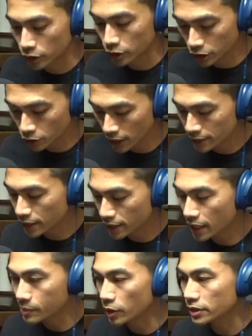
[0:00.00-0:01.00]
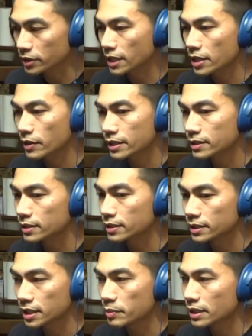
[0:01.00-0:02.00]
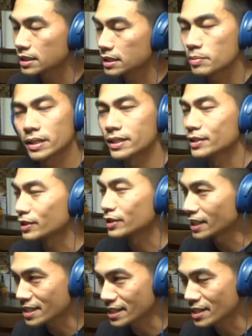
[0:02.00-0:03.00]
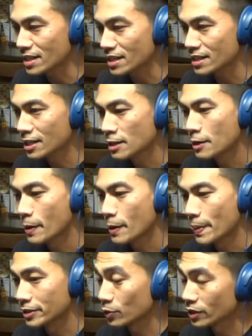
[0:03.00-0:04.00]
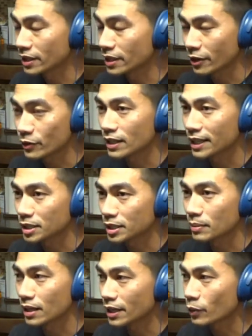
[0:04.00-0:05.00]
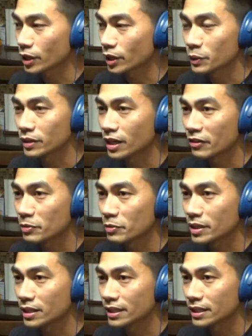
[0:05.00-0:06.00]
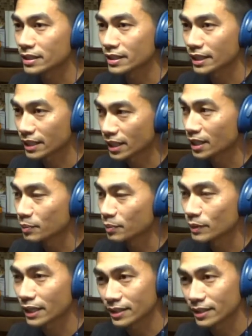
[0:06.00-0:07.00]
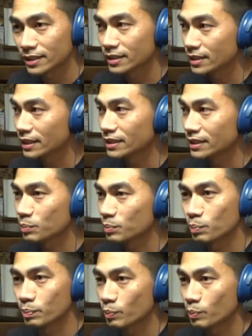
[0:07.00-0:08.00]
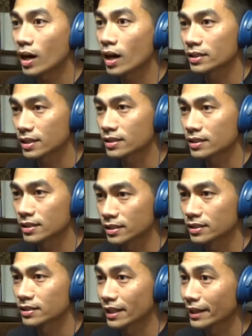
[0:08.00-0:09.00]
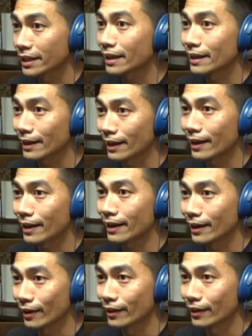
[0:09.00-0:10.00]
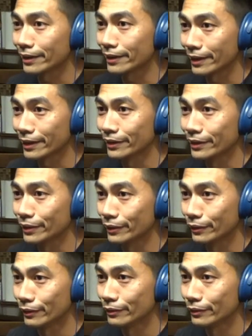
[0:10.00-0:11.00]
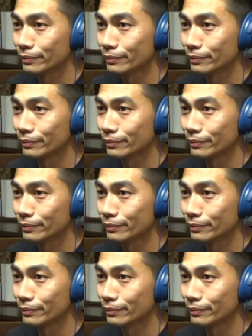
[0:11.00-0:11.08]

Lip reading: Just try to tie them all together, and it's gonna be easier said than done. That's the one thing I realized about like working with the government. It's like these processes take a lot longer than you.